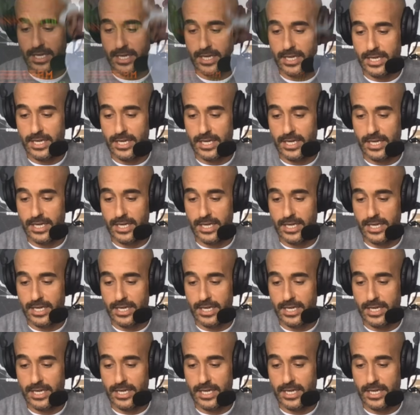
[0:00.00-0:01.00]
not come in.
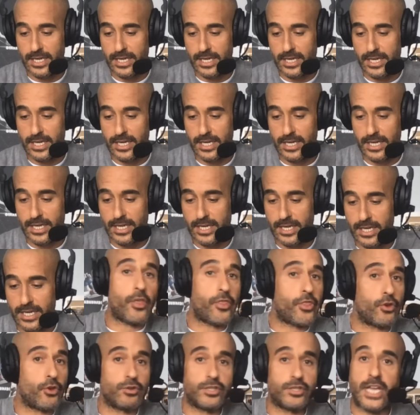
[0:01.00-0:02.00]
If you are playing
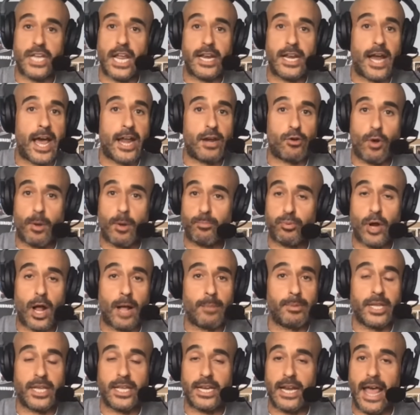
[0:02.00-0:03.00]
the Thursday Nighter, I'm
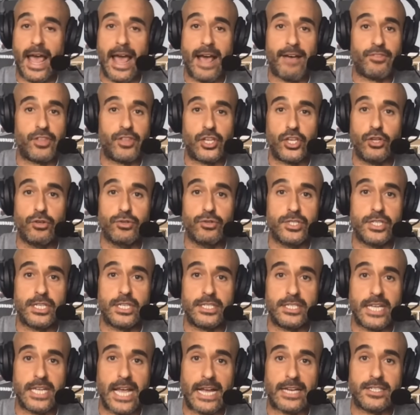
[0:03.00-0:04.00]
probably going to have the
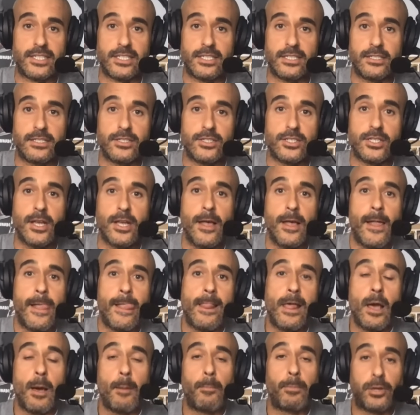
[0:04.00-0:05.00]
Houston Texans
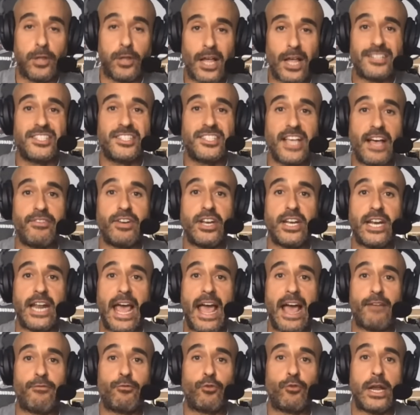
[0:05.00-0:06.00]
plus seven and a
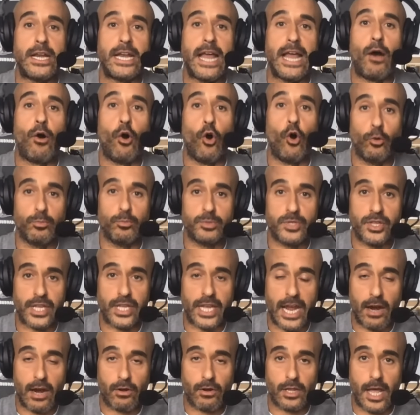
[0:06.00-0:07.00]
half right now, home to the
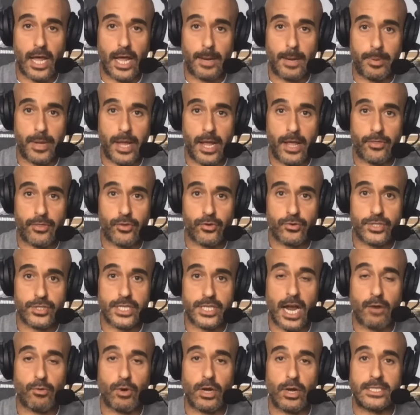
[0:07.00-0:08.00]
Carolina Panthers.
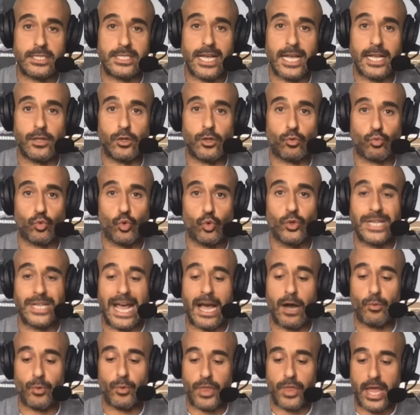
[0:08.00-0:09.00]
Tyrod Taylor ruled
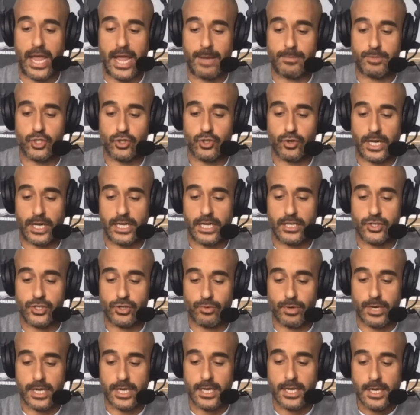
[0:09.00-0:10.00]
out with a hamstring
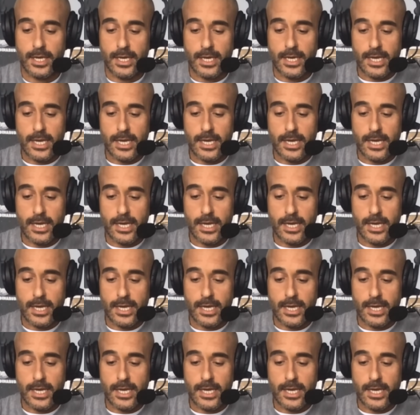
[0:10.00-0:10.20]
injury.